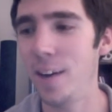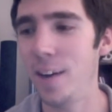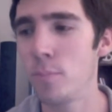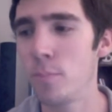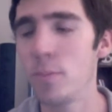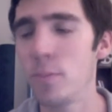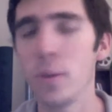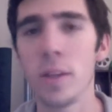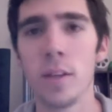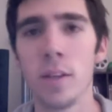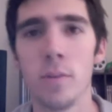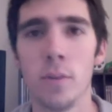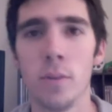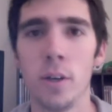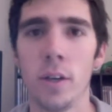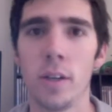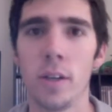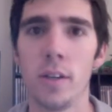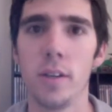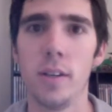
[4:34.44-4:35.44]
brilliant
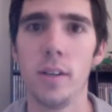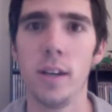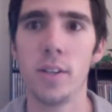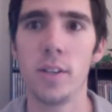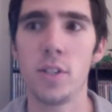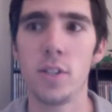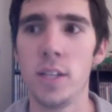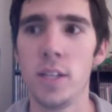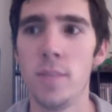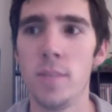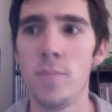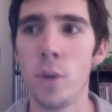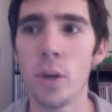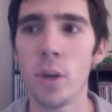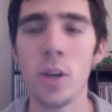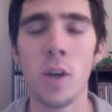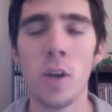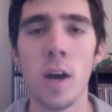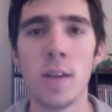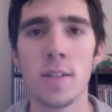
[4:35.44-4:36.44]
work. She
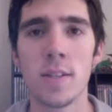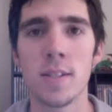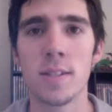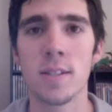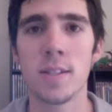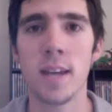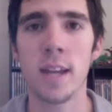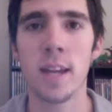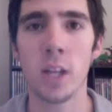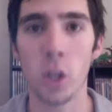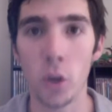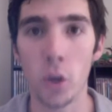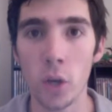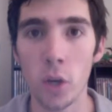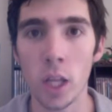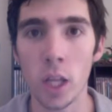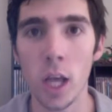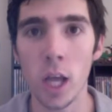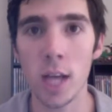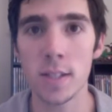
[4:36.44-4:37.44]
modernizes and
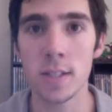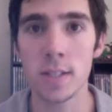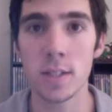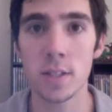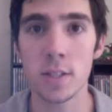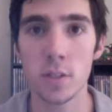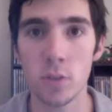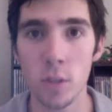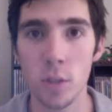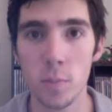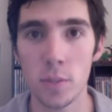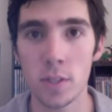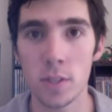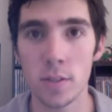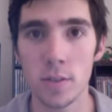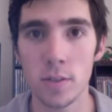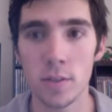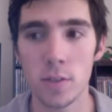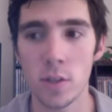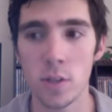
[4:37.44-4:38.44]
localizes the
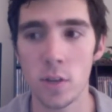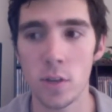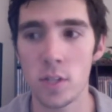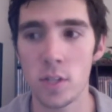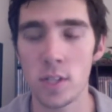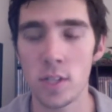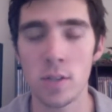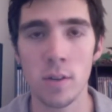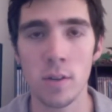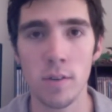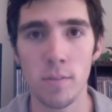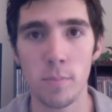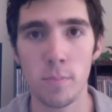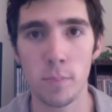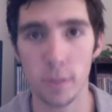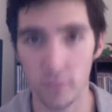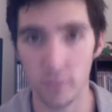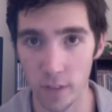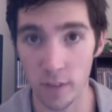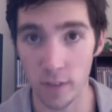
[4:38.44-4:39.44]
scripts, so she's not
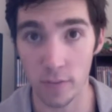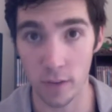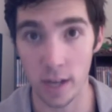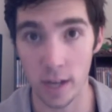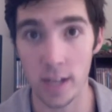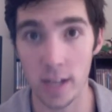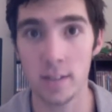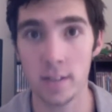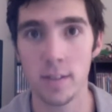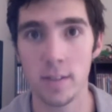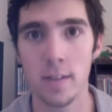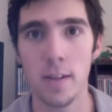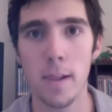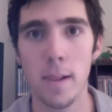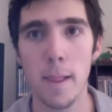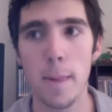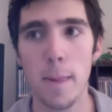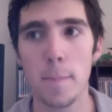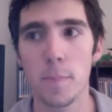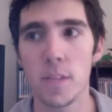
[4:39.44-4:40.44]
afraid
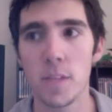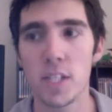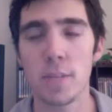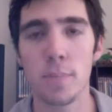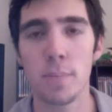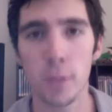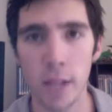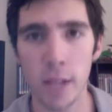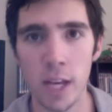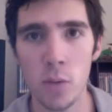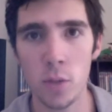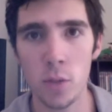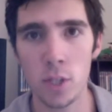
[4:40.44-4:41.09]
to play with